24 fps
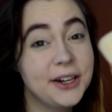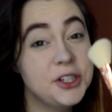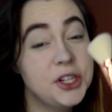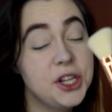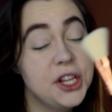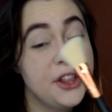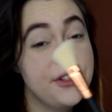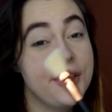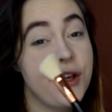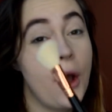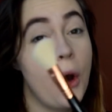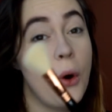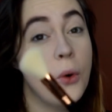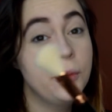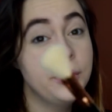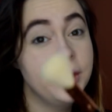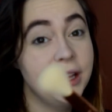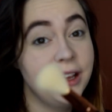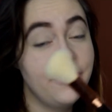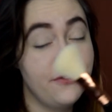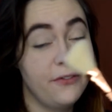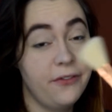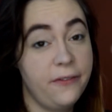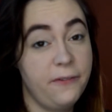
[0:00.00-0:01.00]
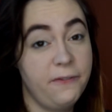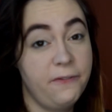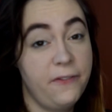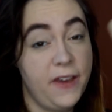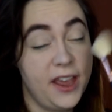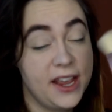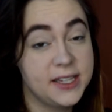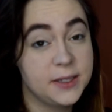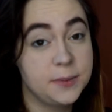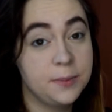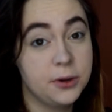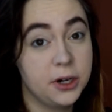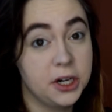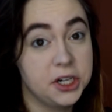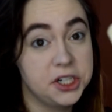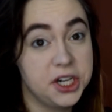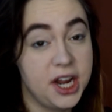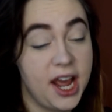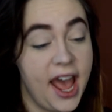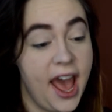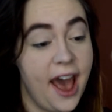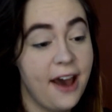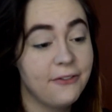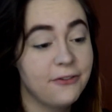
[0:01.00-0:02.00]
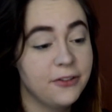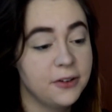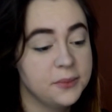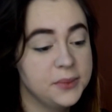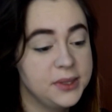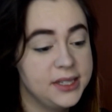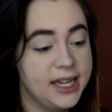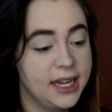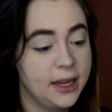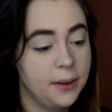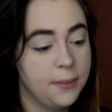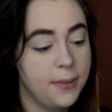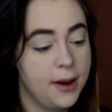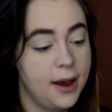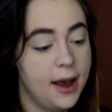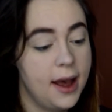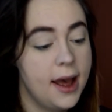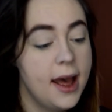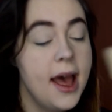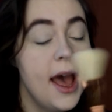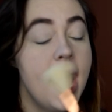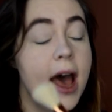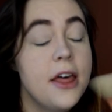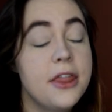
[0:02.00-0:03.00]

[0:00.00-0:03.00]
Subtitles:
actually the only face brush I have from Sigma.